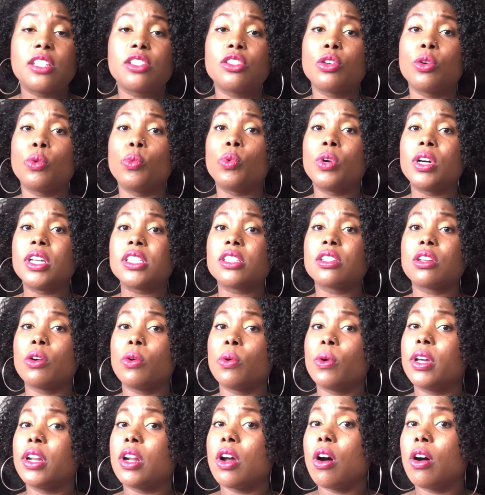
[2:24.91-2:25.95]
to what's
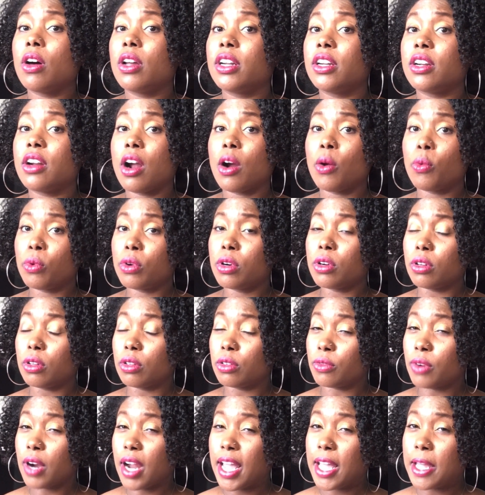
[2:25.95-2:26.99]
going on in our world,
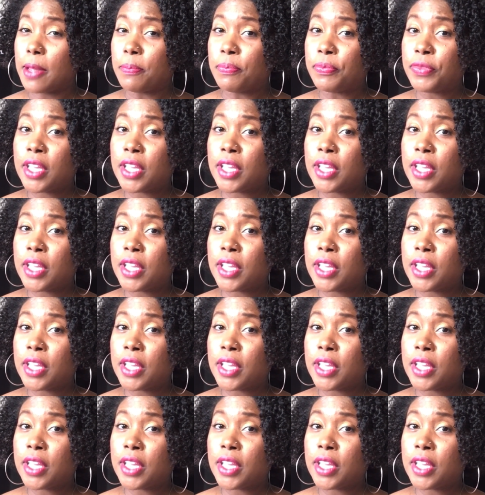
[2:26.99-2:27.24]
right?